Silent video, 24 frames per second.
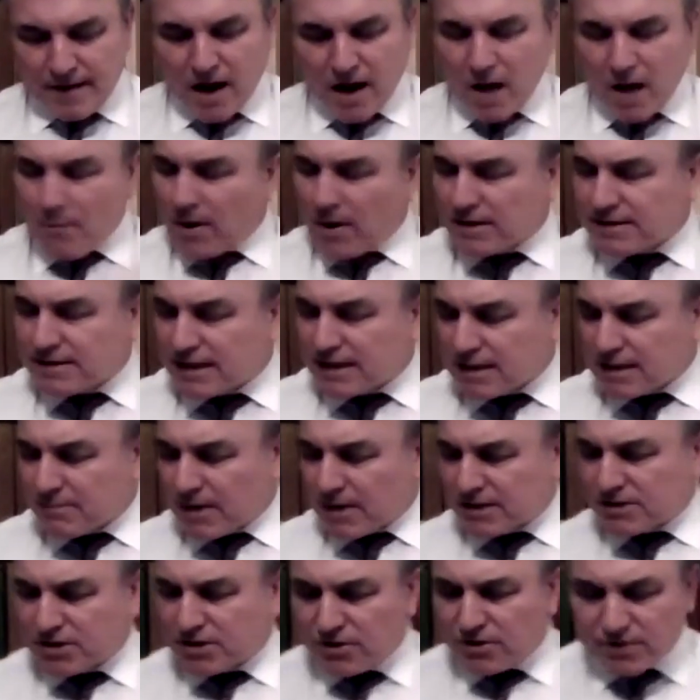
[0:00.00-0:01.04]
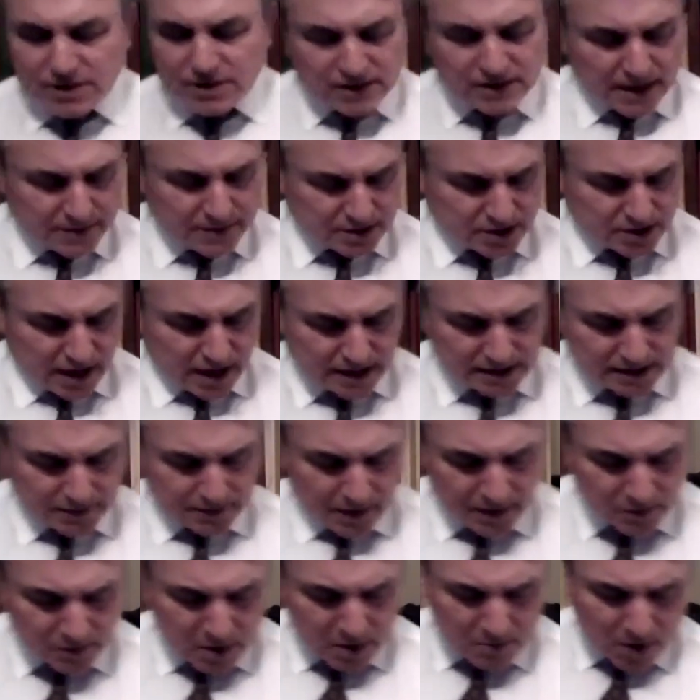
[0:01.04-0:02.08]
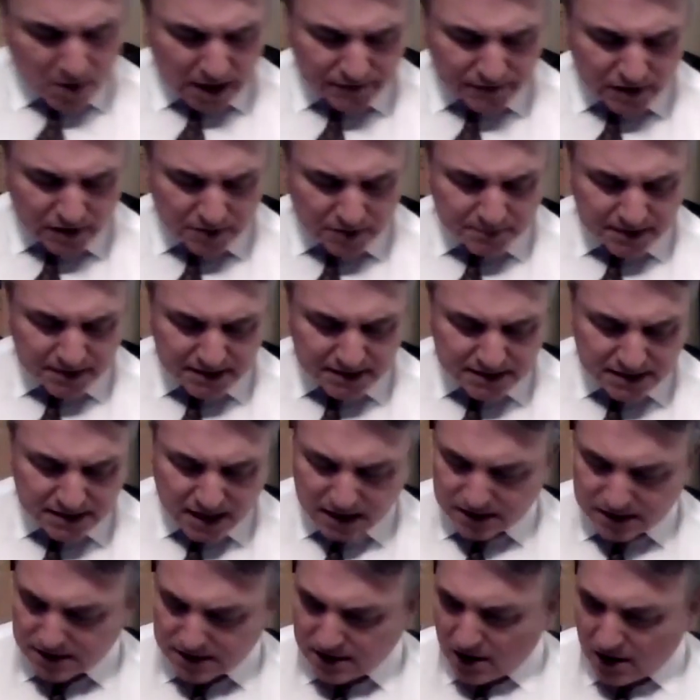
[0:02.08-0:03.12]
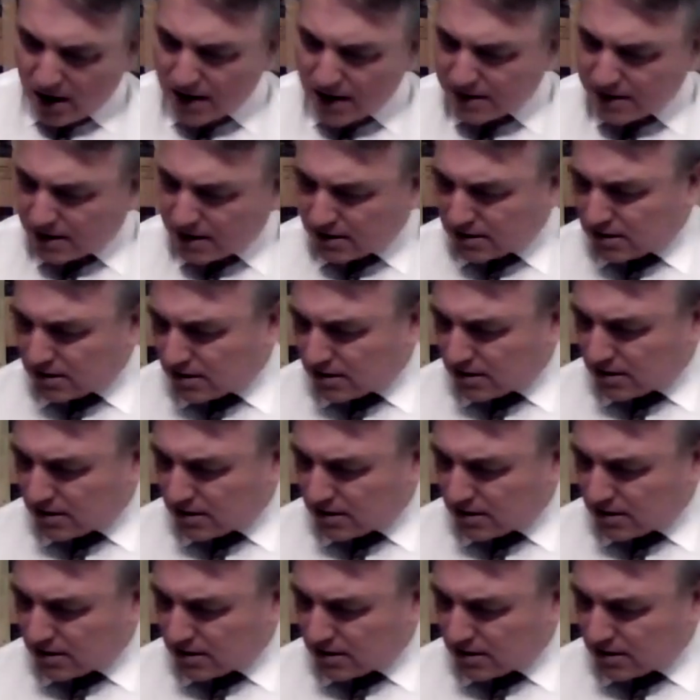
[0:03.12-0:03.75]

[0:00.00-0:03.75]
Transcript: I once said to my students, actually, I think you might have been either